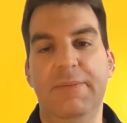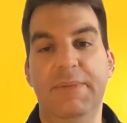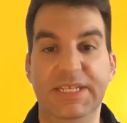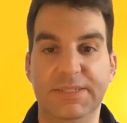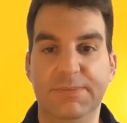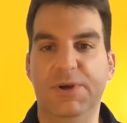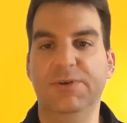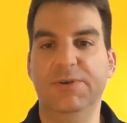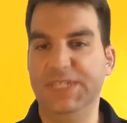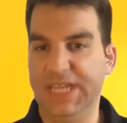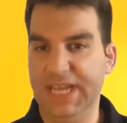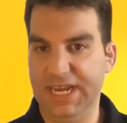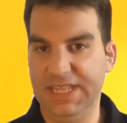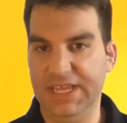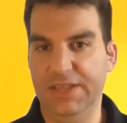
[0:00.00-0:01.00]
as opposed to
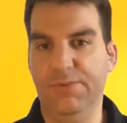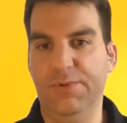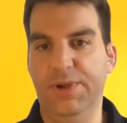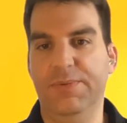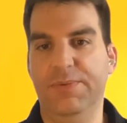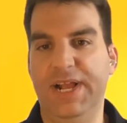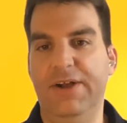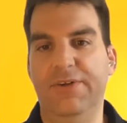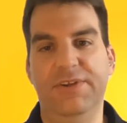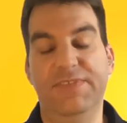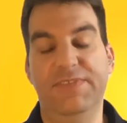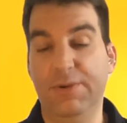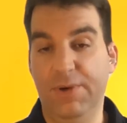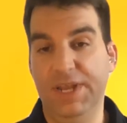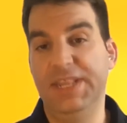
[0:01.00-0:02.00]
kind of the other way around. If
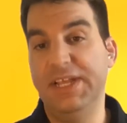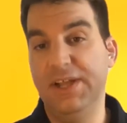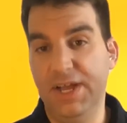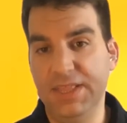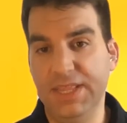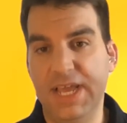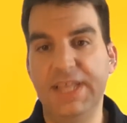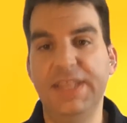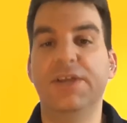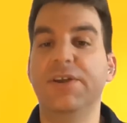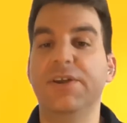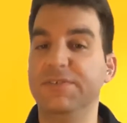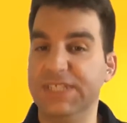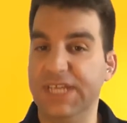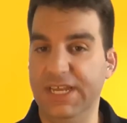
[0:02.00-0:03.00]
they wanted the online, they
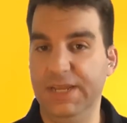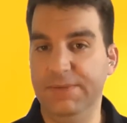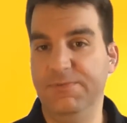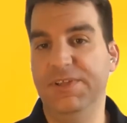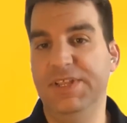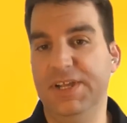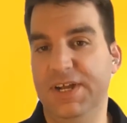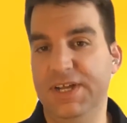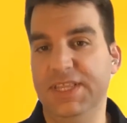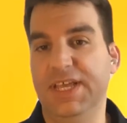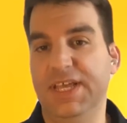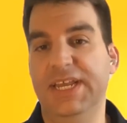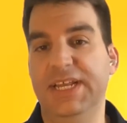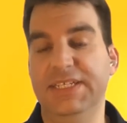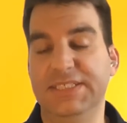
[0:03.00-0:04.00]
could have signed up for the
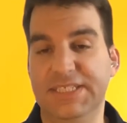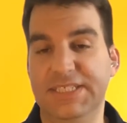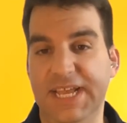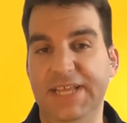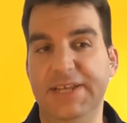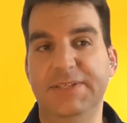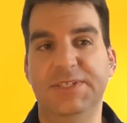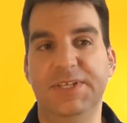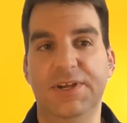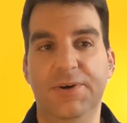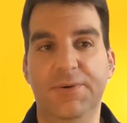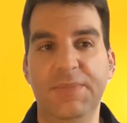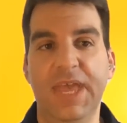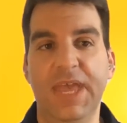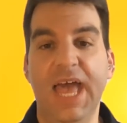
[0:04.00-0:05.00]
online instead.
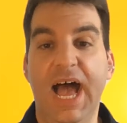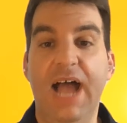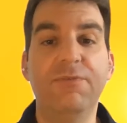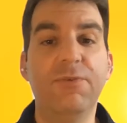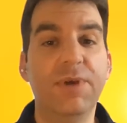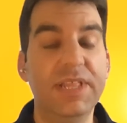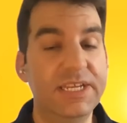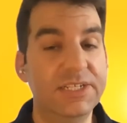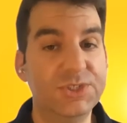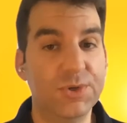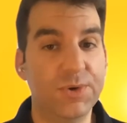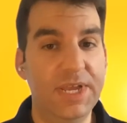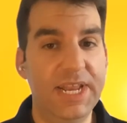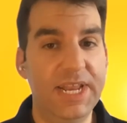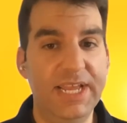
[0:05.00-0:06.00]
So I've really
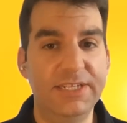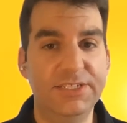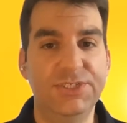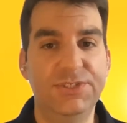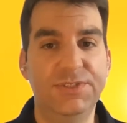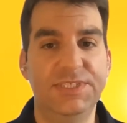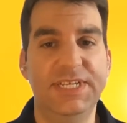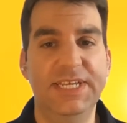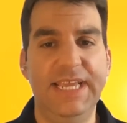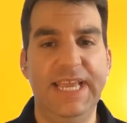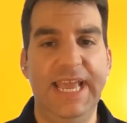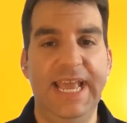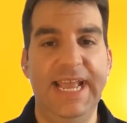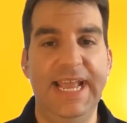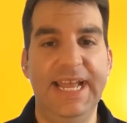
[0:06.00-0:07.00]
enjoyed ASU Sync,
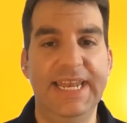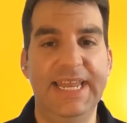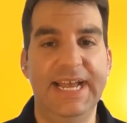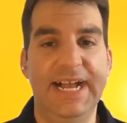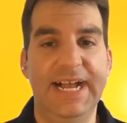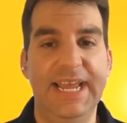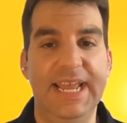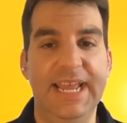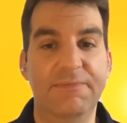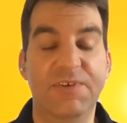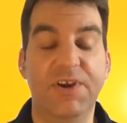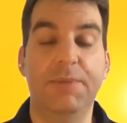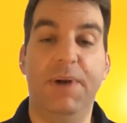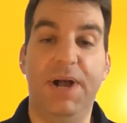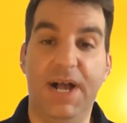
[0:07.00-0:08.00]
and I am
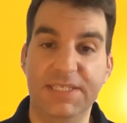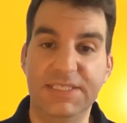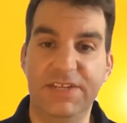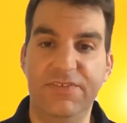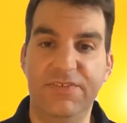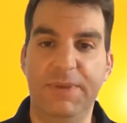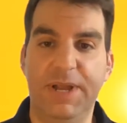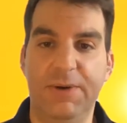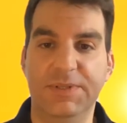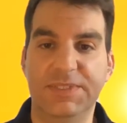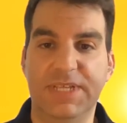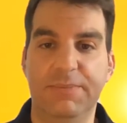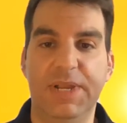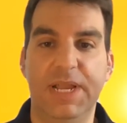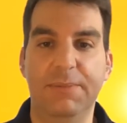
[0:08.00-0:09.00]
very positive about what's
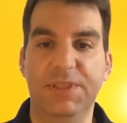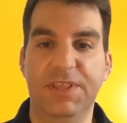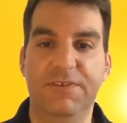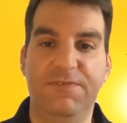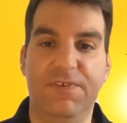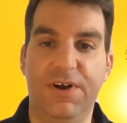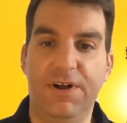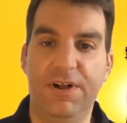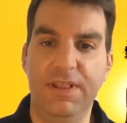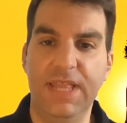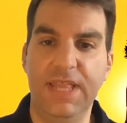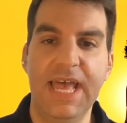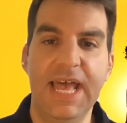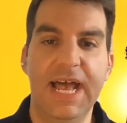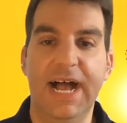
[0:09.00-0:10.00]
coming up in the fall.
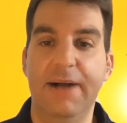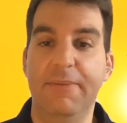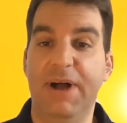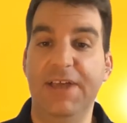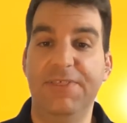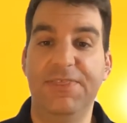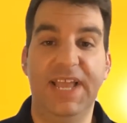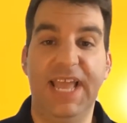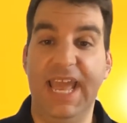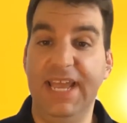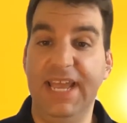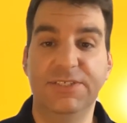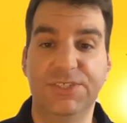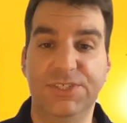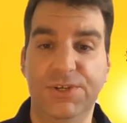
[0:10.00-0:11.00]
I think
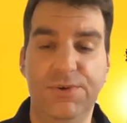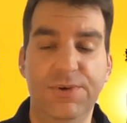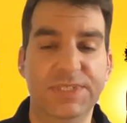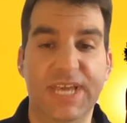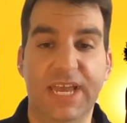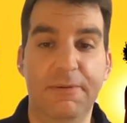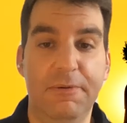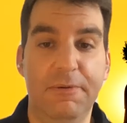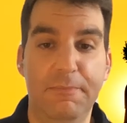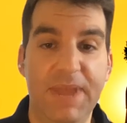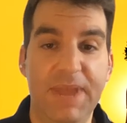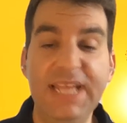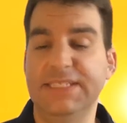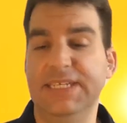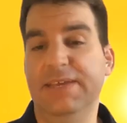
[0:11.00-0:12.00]
ASU has got an
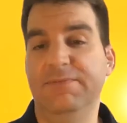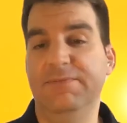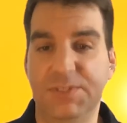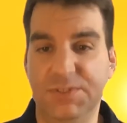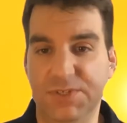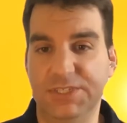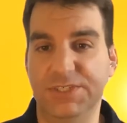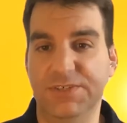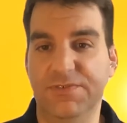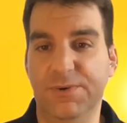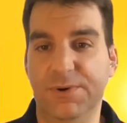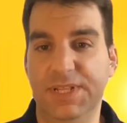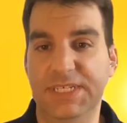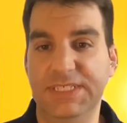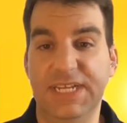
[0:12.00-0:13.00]
amazing infrastructure
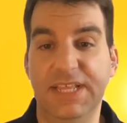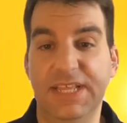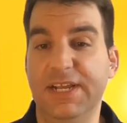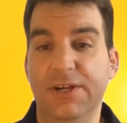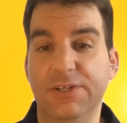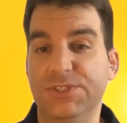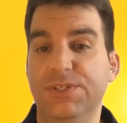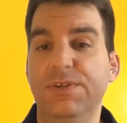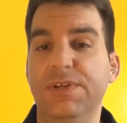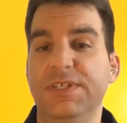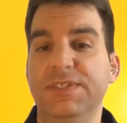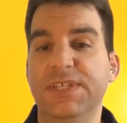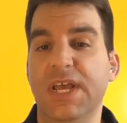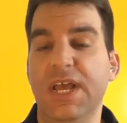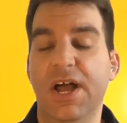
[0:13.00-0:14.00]
for this, and I think our
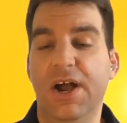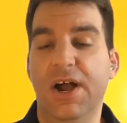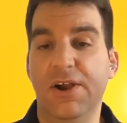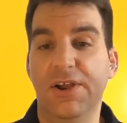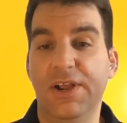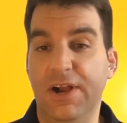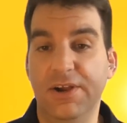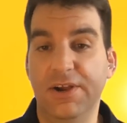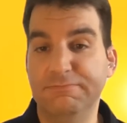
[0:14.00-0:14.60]
students are